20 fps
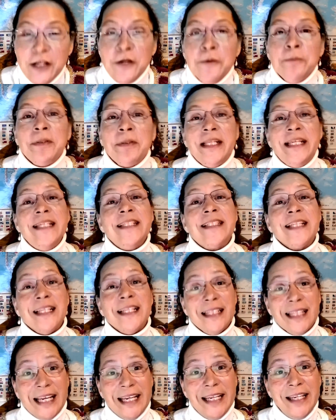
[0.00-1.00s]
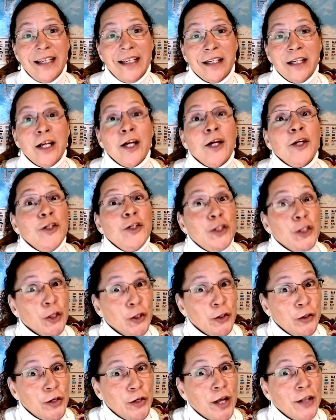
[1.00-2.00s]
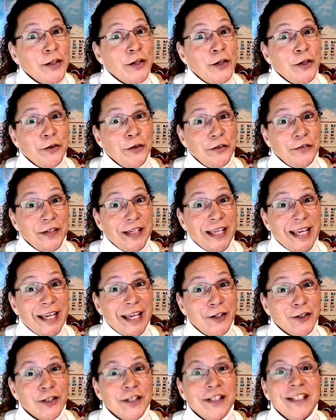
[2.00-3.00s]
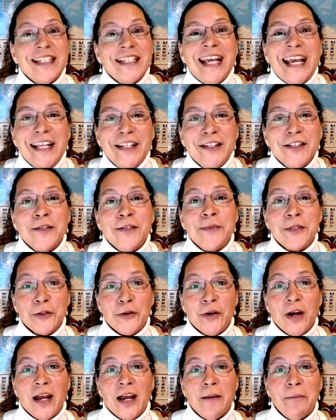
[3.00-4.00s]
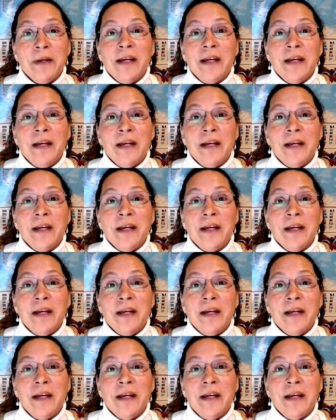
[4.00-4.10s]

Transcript: please like, turn on the notifications, and subscribe.